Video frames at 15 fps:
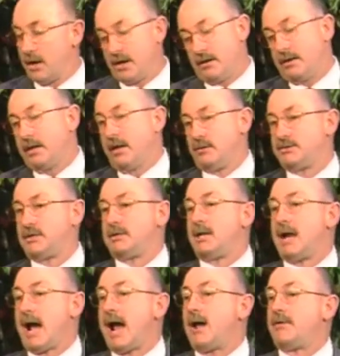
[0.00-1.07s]
Well, it was a
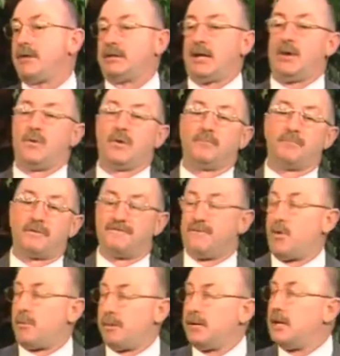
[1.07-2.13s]
denial that they were
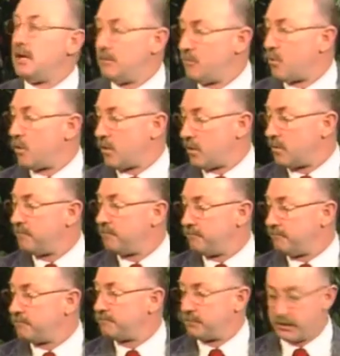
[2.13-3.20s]
performing any more
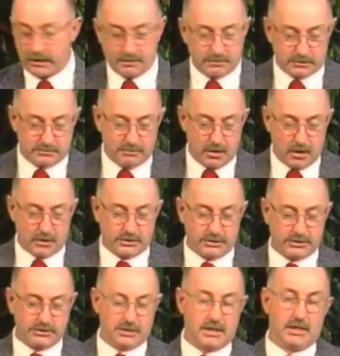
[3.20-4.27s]
polygamous
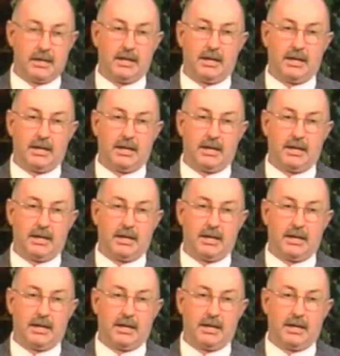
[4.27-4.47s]
marriages,